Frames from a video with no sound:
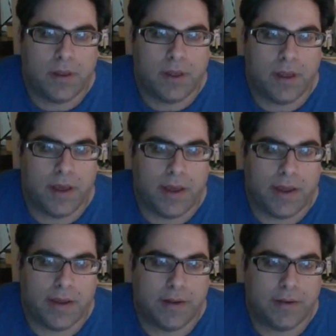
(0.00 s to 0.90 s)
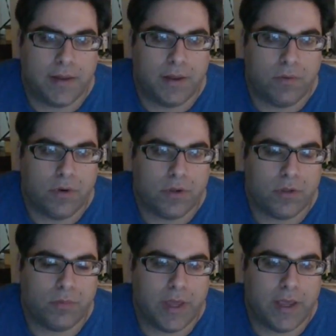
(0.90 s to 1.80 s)
and they were
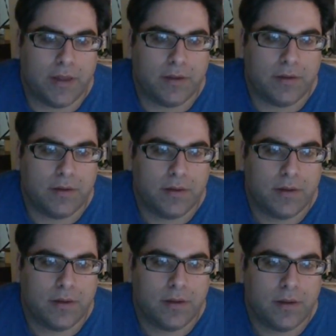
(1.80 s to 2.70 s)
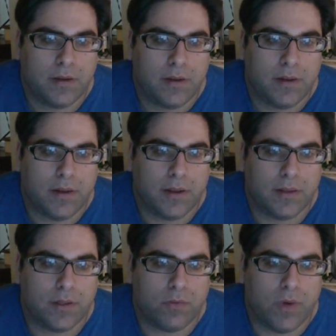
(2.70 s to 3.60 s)
explained in
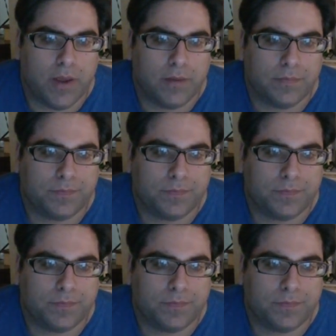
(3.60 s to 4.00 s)
this way.